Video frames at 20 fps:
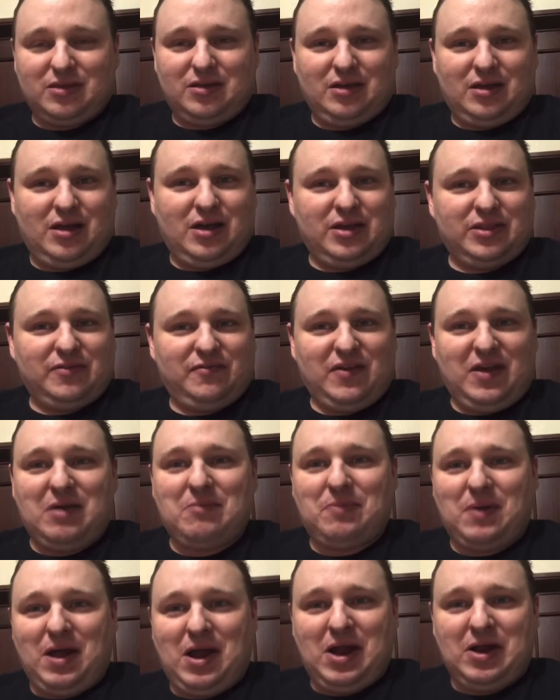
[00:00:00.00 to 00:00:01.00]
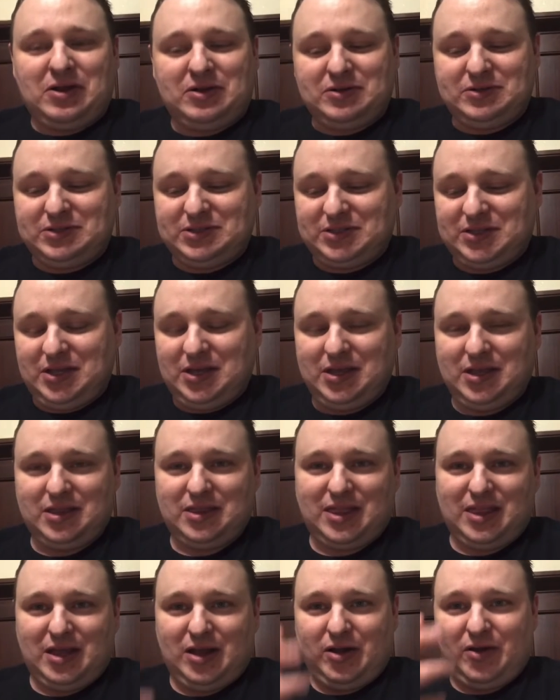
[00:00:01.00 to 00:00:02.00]
The vampires,
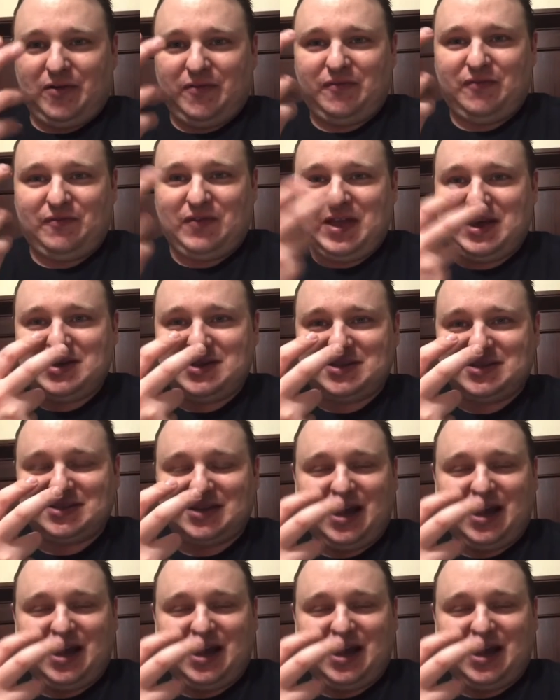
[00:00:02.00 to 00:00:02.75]
their face